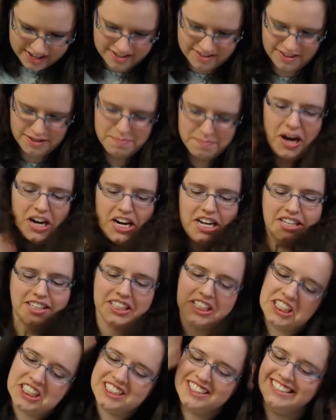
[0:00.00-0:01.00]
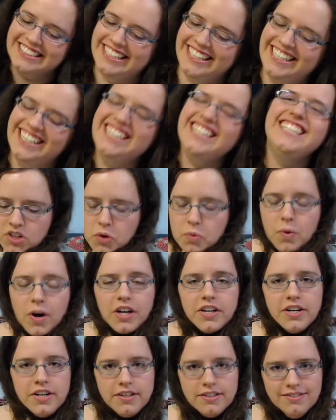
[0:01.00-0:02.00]
And the body glitter.
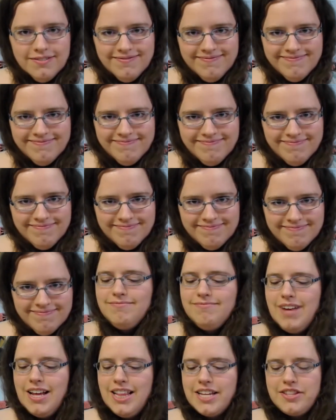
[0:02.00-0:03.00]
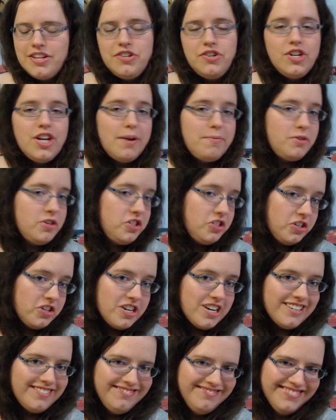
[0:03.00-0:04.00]
Wonho, I like that you kept your shirt
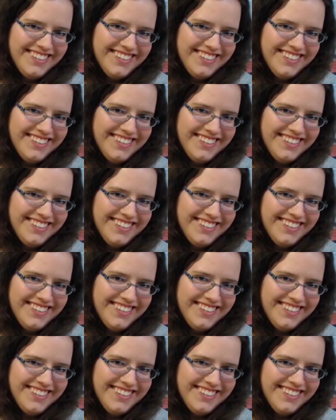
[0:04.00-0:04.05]
on.